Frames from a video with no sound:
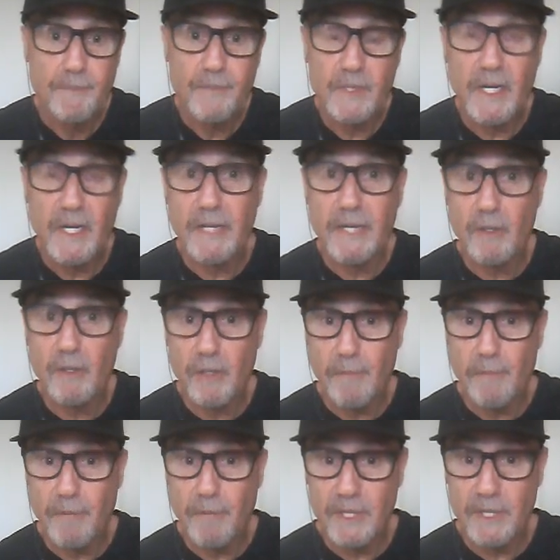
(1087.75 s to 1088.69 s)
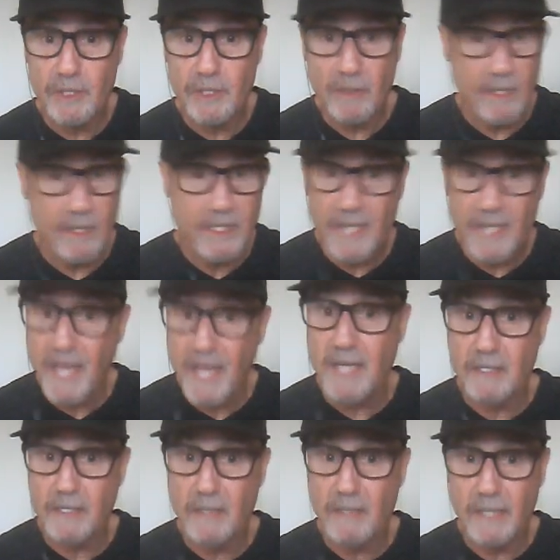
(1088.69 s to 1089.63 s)
Did I learn a bunch of things?
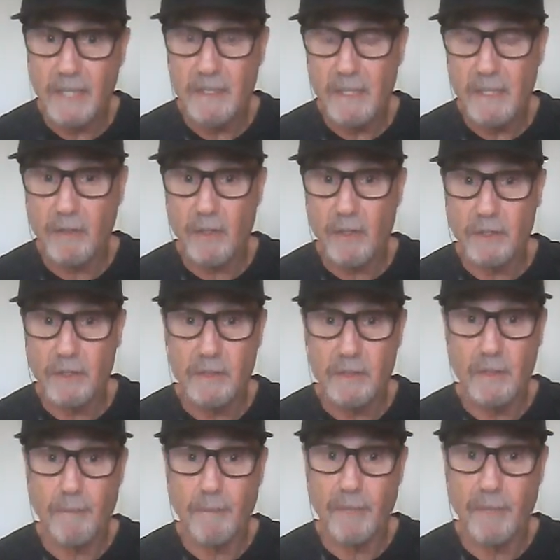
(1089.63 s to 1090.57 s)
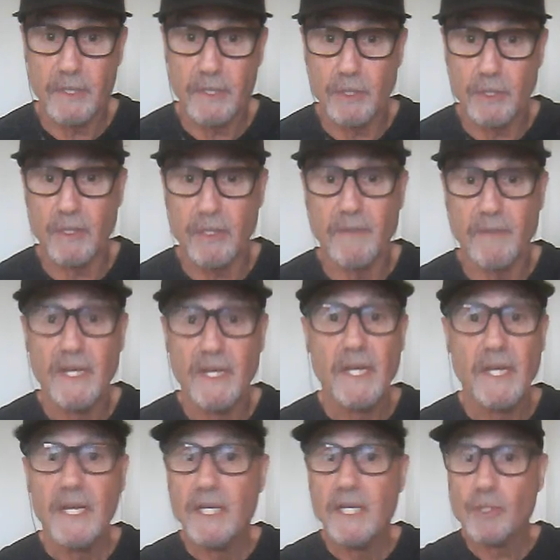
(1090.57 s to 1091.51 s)
Yes, I did learn a bunch of stuff.
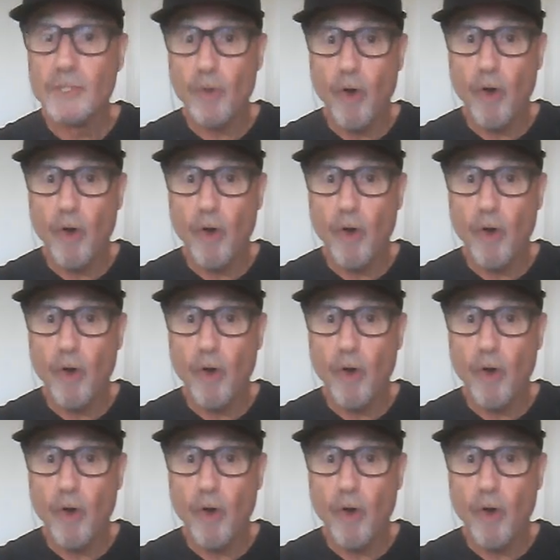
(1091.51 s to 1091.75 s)
Is